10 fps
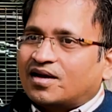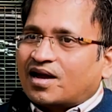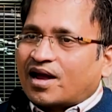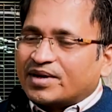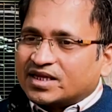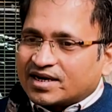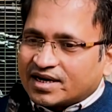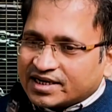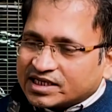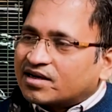I mean, there are
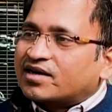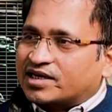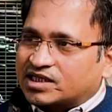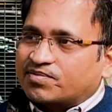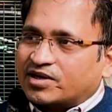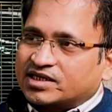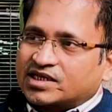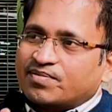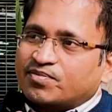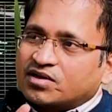disconnects. For
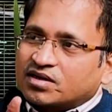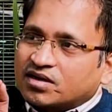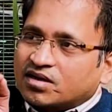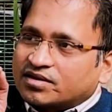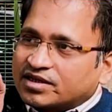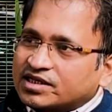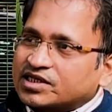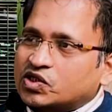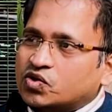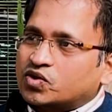example, these
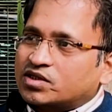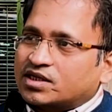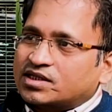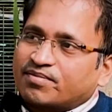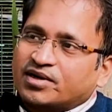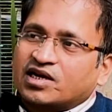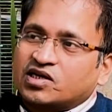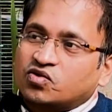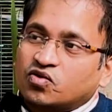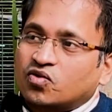issues, somebody
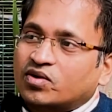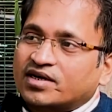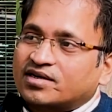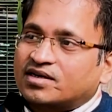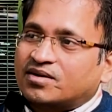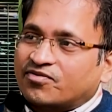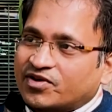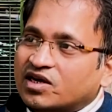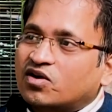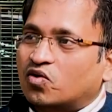has to look at it
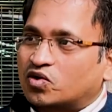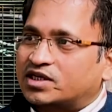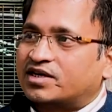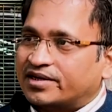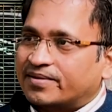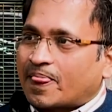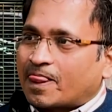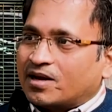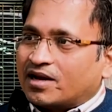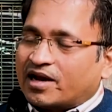very closely.
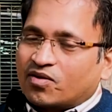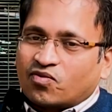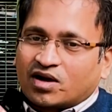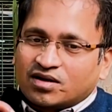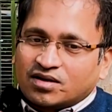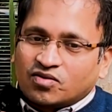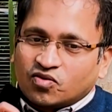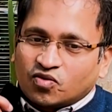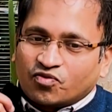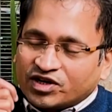And one
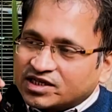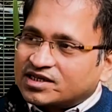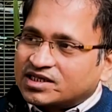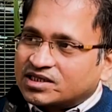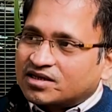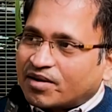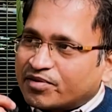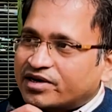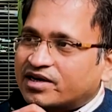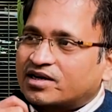who visits
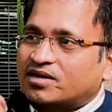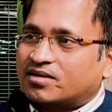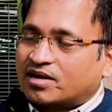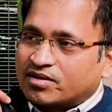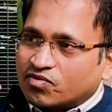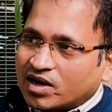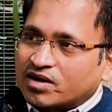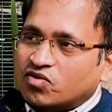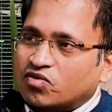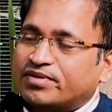community and
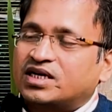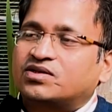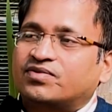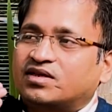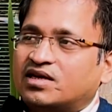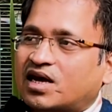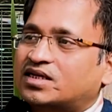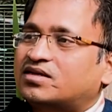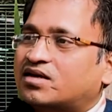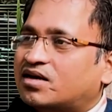one who meets with the
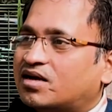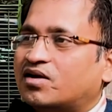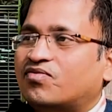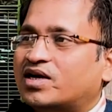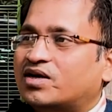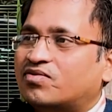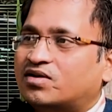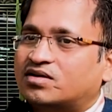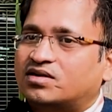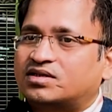ASA, Anganwadi
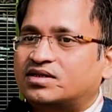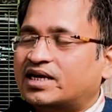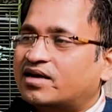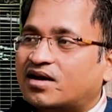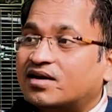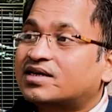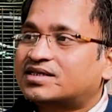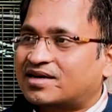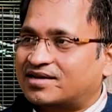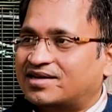workers, they can
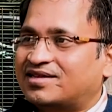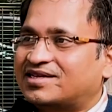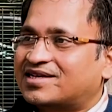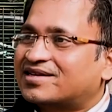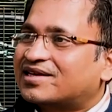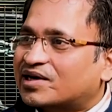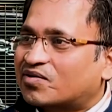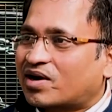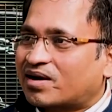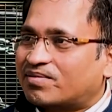understand to these are the
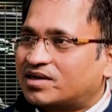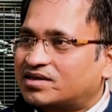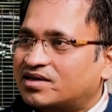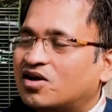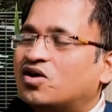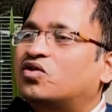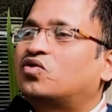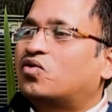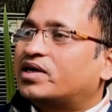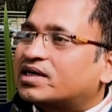requirements.
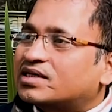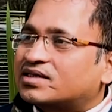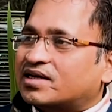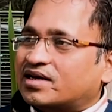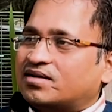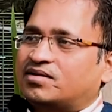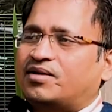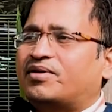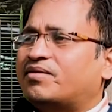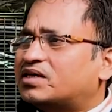Though it is that there
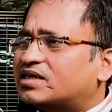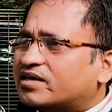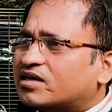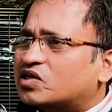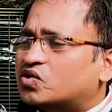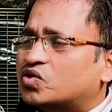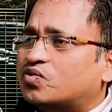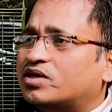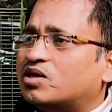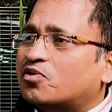may be certain issues
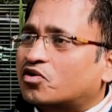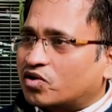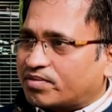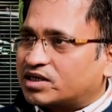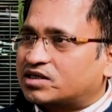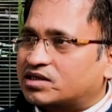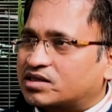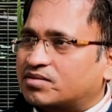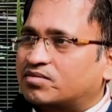with the procurement system,